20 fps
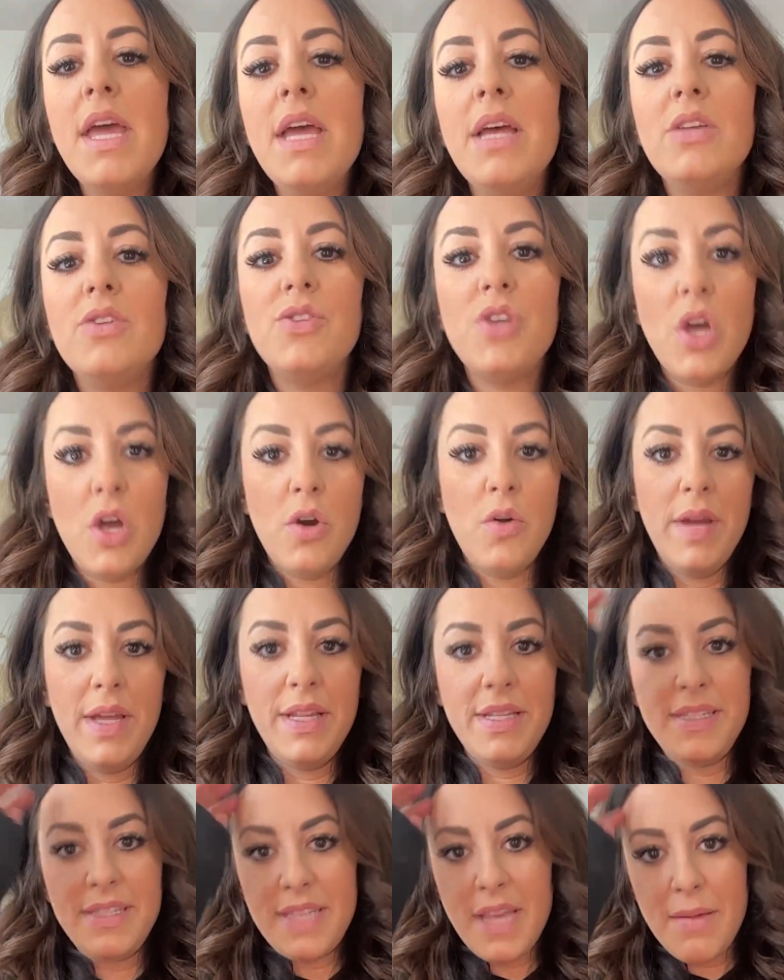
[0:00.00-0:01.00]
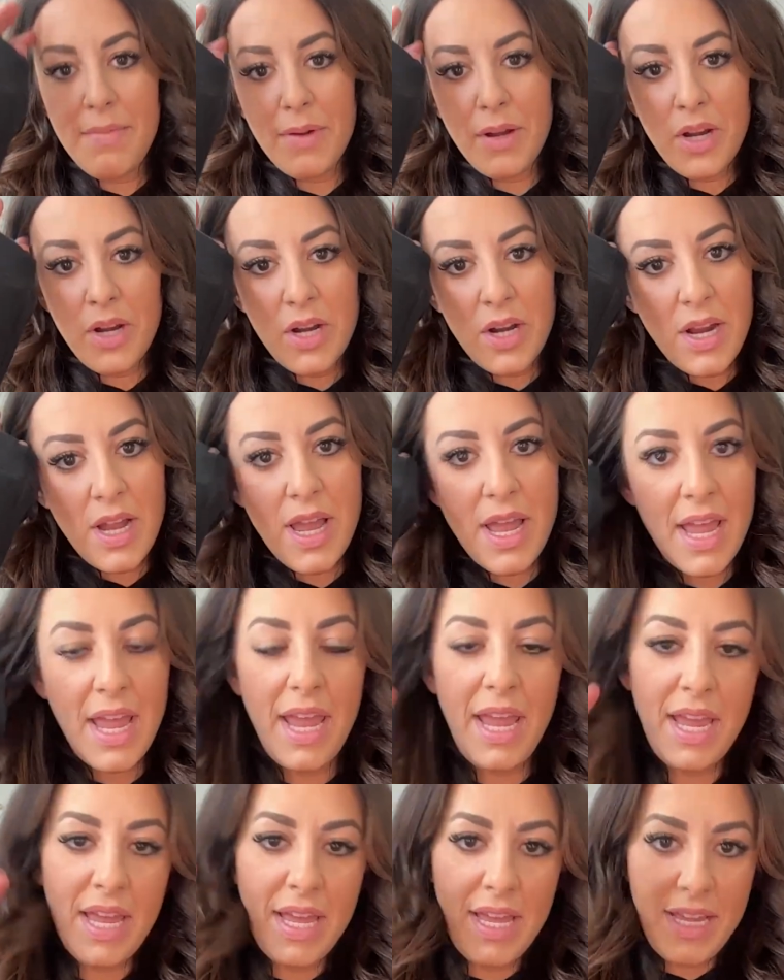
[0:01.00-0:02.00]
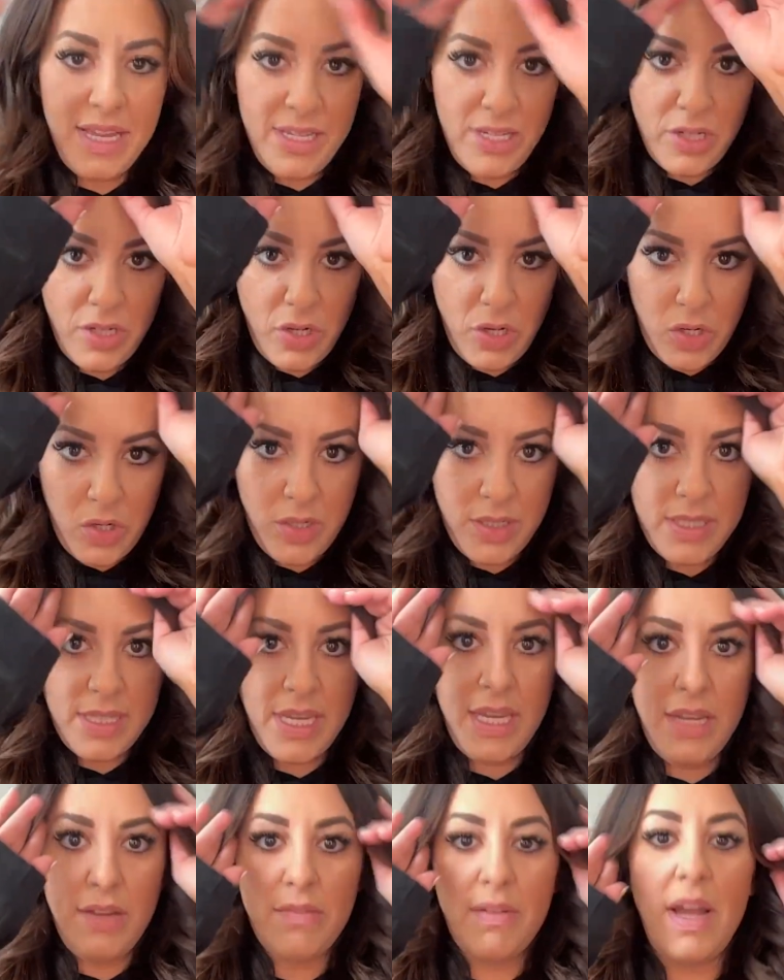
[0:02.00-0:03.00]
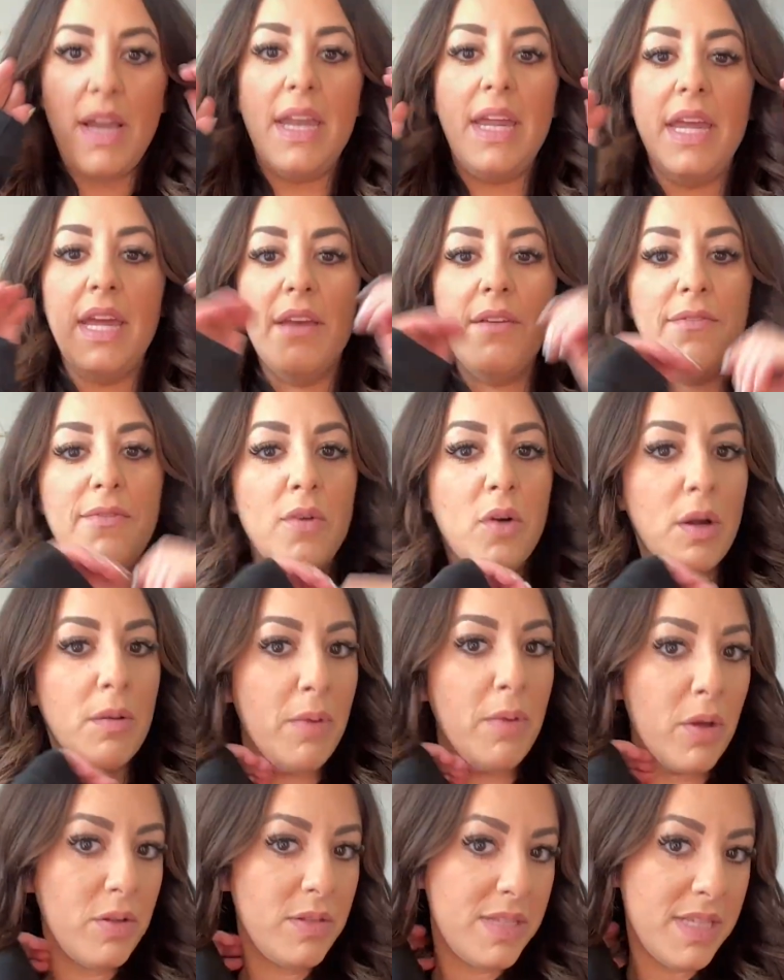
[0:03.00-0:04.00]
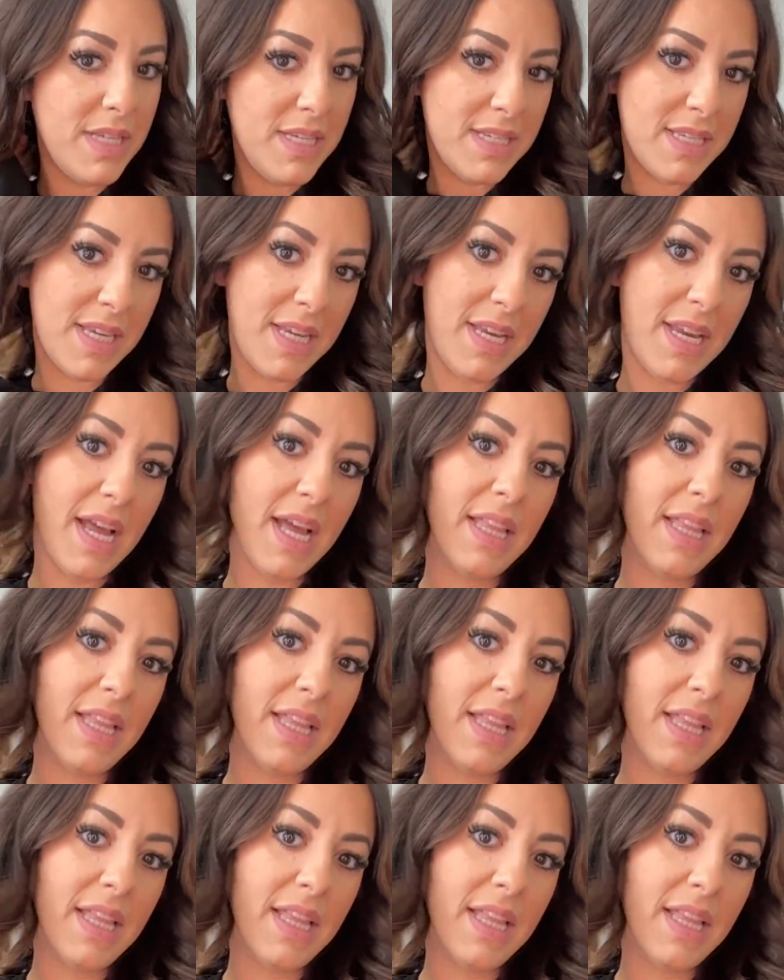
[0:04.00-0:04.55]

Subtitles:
So it's summer and your girl's getting ready for boat season.